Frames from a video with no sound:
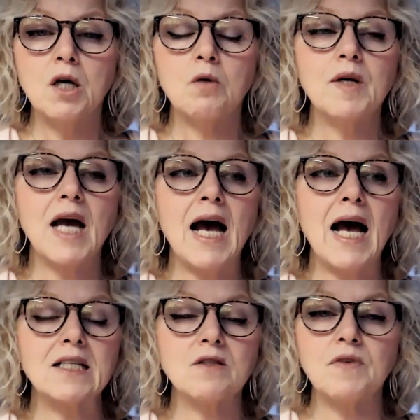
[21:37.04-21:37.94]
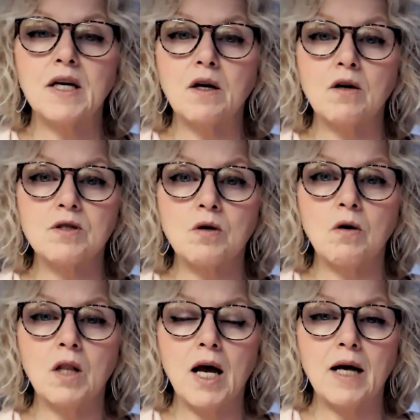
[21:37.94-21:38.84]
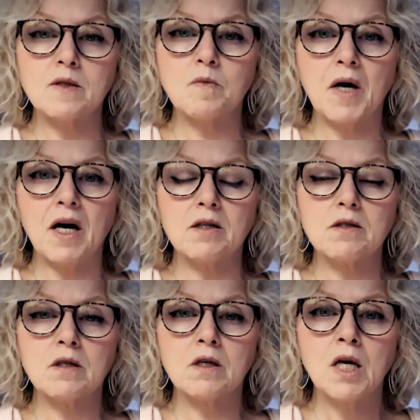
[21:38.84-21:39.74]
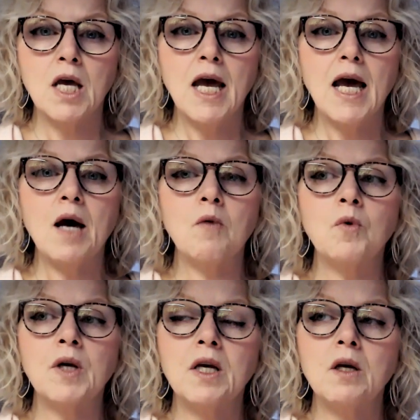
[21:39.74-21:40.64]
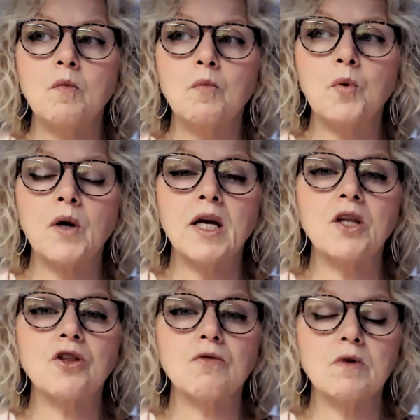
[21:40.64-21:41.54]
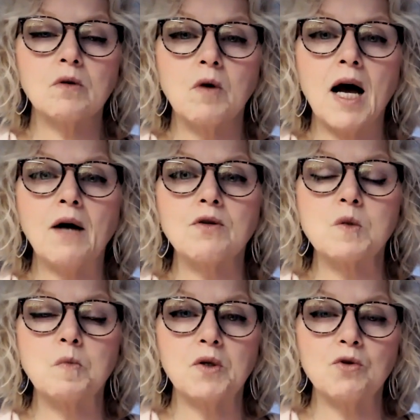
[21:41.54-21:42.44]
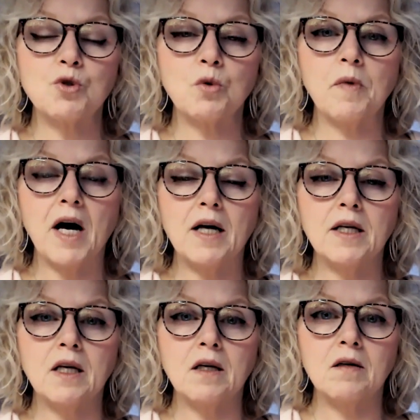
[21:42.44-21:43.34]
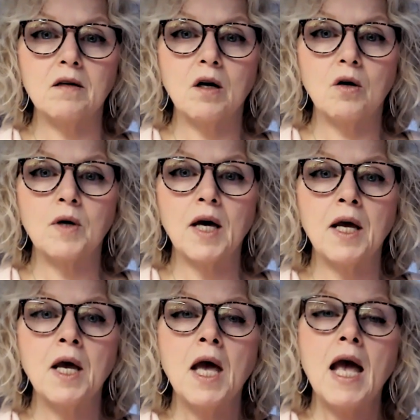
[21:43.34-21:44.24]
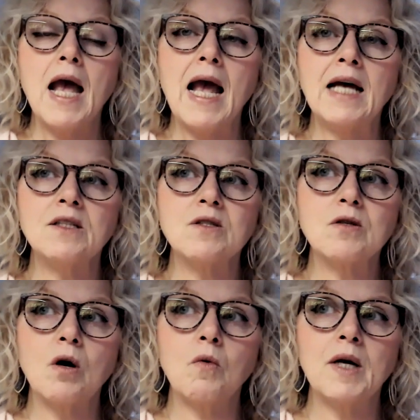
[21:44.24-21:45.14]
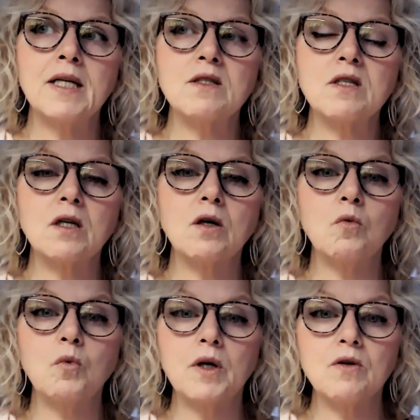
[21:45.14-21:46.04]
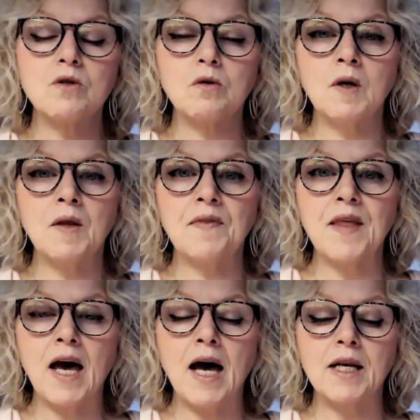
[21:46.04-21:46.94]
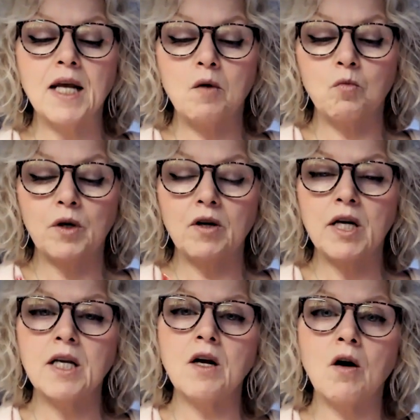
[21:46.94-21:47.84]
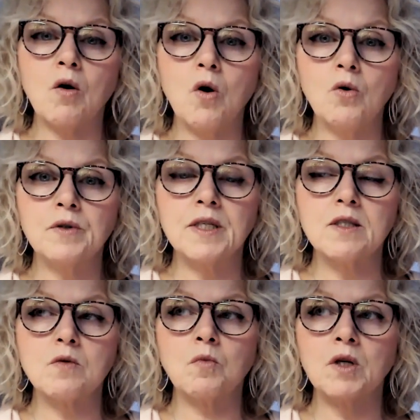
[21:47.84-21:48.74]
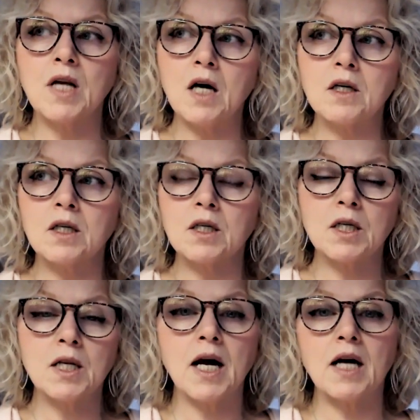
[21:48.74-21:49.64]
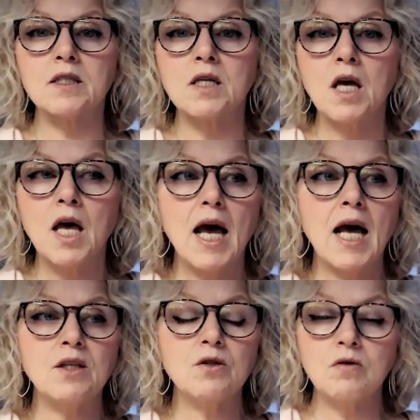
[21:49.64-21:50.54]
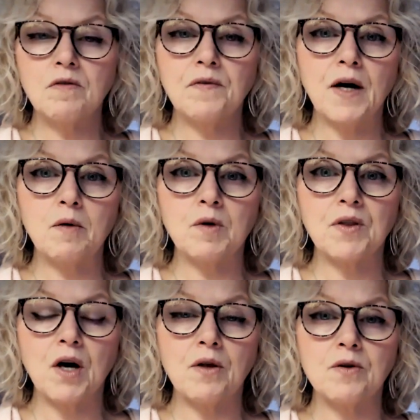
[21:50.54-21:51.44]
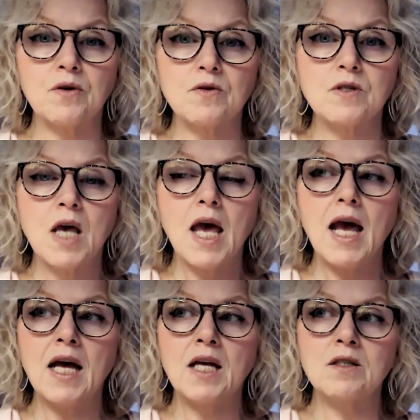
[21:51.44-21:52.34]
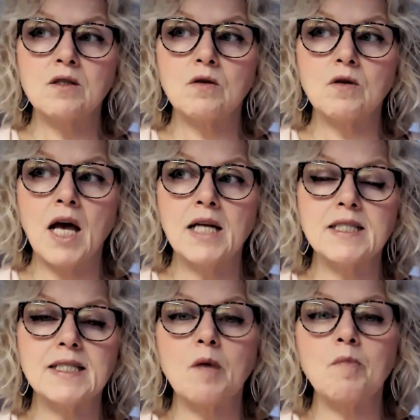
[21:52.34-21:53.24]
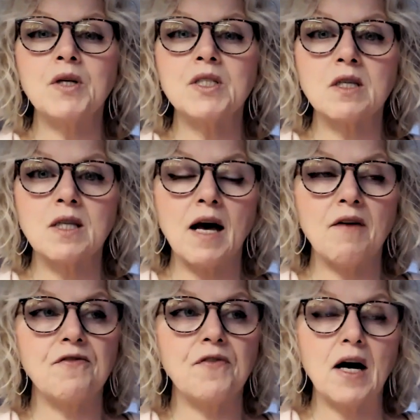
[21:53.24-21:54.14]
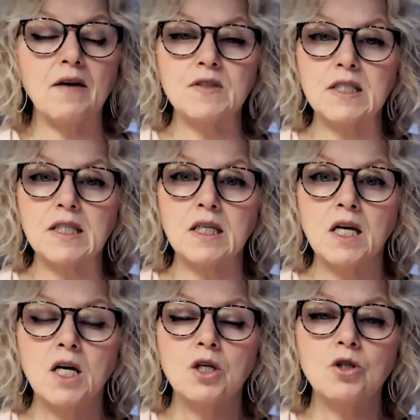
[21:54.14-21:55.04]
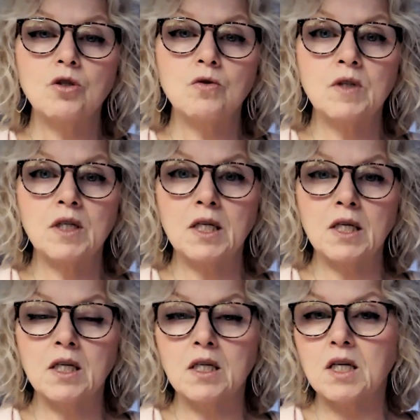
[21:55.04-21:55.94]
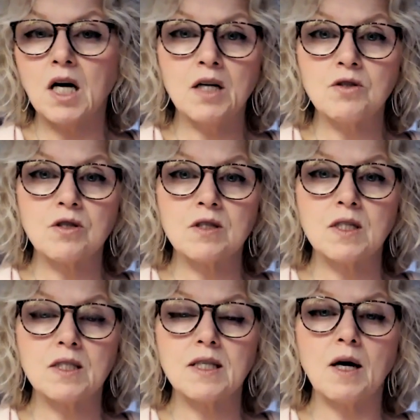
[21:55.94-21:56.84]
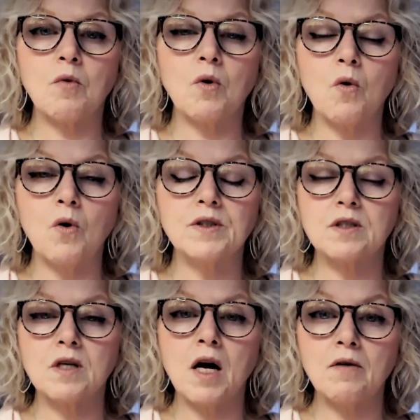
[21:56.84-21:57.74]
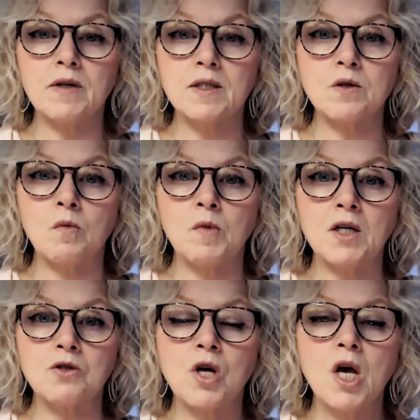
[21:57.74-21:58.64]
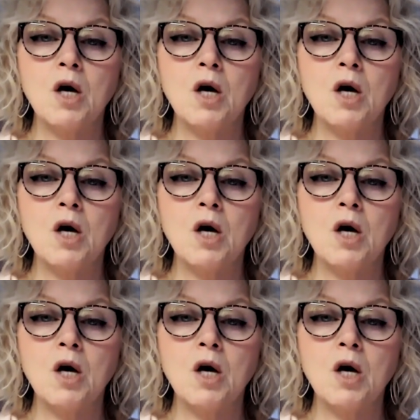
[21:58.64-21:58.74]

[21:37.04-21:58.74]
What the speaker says: We activate our soul aspect, and we bring through our spiritual body. Okay. And so until we're doing that and we're in our wholeness, we're not going to connect and unify with others and step into that 5D unity consciousness that we're all desiring so much.